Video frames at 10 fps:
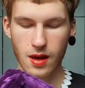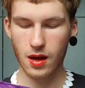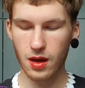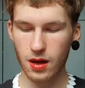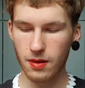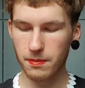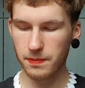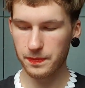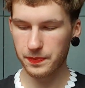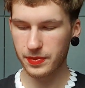
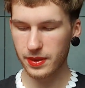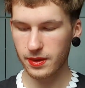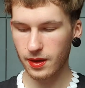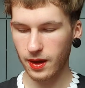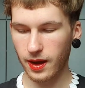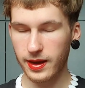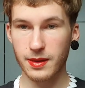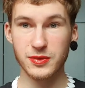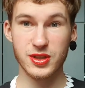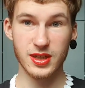I
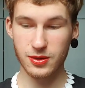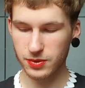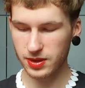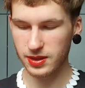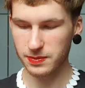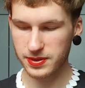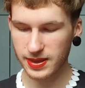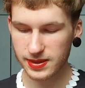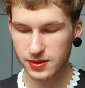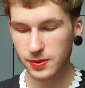am genuinely
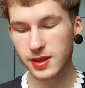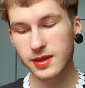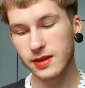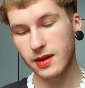obsessed with it.